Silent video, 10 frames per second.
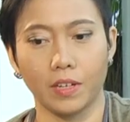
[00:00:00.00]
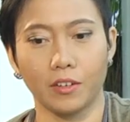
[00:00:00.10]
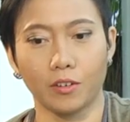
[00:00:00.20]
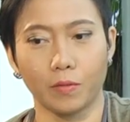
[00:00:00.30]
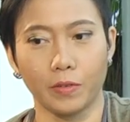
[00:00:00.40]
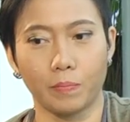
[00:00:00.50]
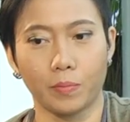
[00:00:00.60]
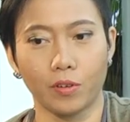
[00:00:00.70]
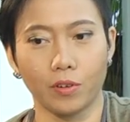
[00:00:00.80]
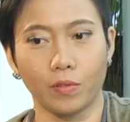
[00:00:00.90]
really, with
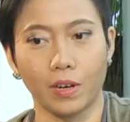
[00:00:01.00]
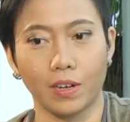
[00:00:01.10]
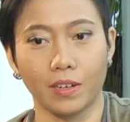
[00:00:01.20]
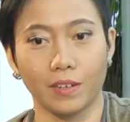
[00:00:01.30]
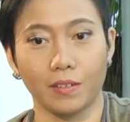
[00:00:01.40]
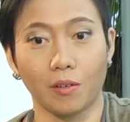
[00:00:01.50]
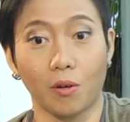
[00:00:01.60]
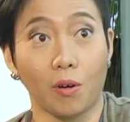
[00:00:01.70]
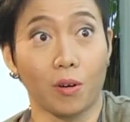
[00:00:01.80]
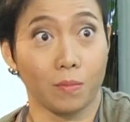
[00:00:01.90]
Perodua
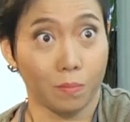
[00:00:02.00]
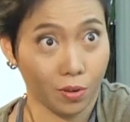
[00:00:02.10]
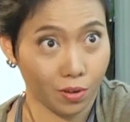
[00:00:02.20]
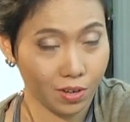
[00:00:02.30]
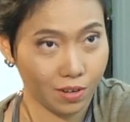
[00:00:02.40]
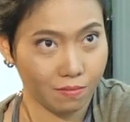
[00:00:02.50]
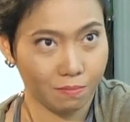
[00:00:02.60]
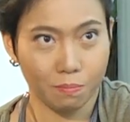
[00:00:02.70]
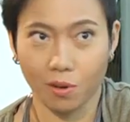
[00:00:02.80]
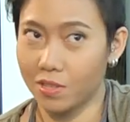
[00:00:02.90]
on board,
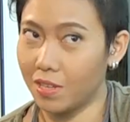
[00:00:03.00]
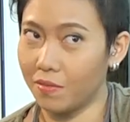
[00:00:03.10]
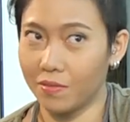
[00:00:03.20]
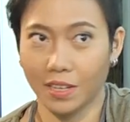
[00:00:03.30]
positive,